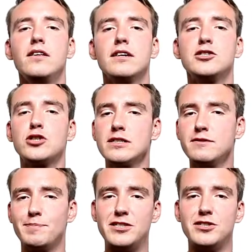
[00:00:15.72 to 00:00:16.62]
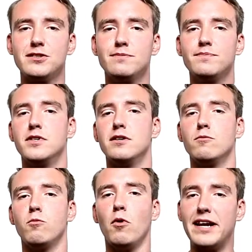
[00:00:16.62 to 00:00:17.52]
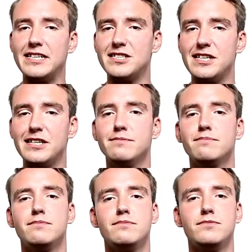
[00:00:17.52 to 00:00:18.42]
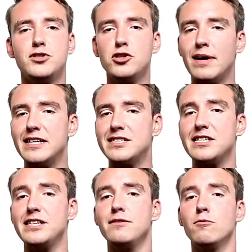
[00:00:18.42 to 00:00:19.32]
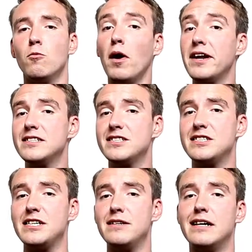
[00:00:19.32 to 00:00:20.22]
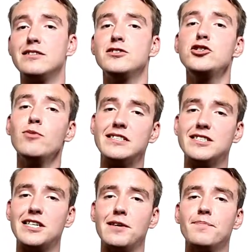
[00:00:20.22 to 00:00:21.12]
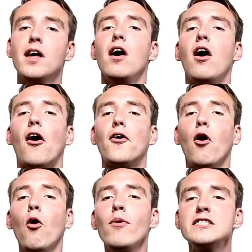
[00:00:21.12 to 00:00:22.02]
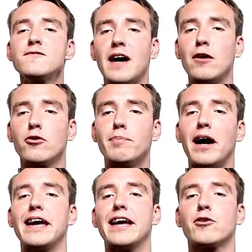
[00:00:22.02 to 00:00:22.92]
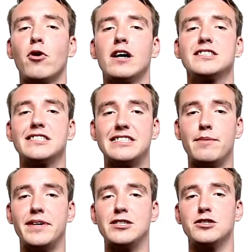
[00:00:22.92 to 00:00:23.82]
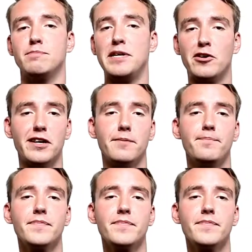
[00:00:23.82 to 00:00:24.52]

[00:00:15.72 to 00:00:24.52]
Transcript: Constructive speeches, the 1AC, 2AC, 1NC, and 2NC, are always followed by a cross-examination period,